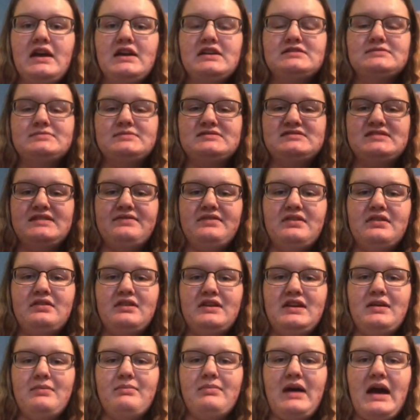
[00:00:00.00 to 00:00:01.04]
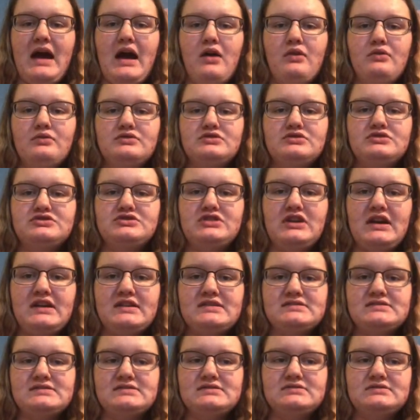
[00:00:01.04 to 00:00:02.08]
specifically about
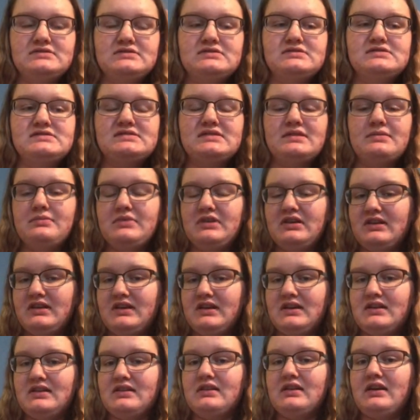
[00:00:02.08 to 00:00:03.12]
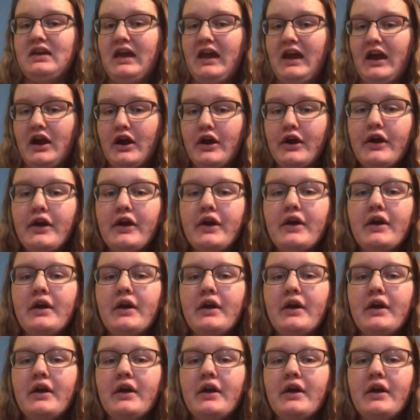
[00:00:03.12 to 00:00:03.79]
Jackson's chameleon care.